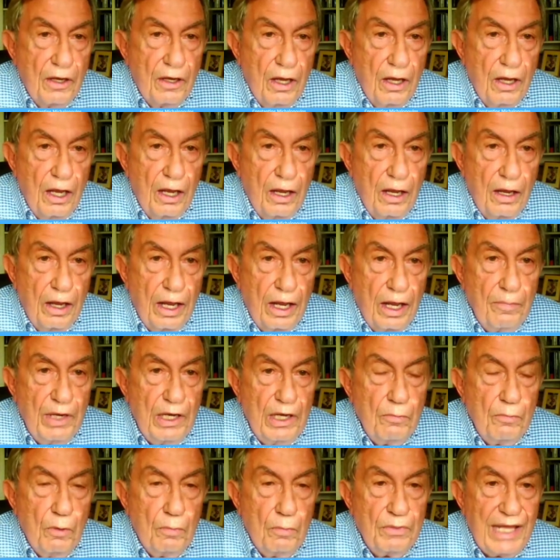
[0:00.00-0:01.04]
a
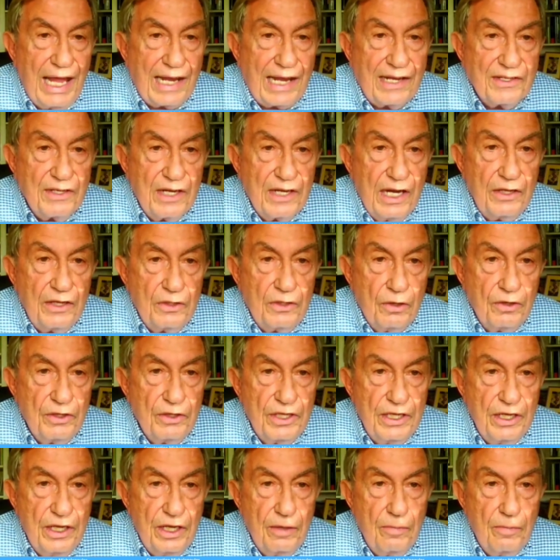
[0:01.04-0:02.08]
minimum tax rate
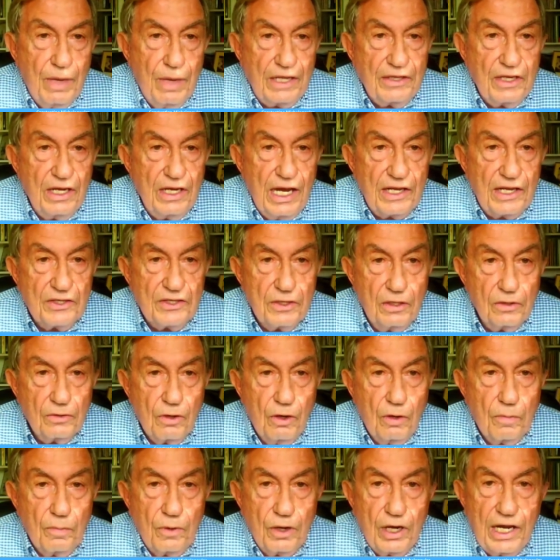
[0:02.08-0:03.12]
on the multinational
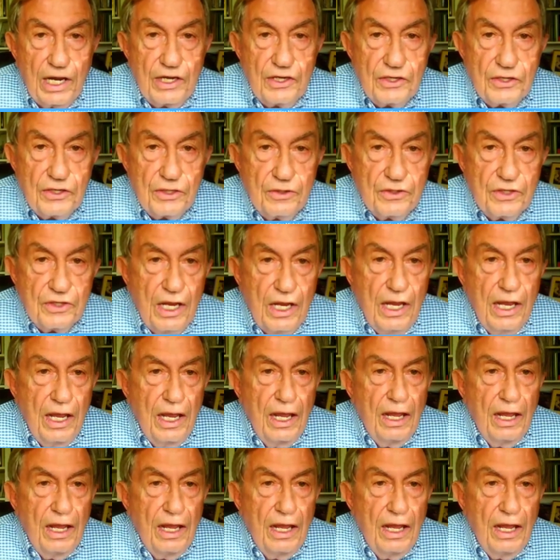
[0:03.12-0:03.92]
corporations.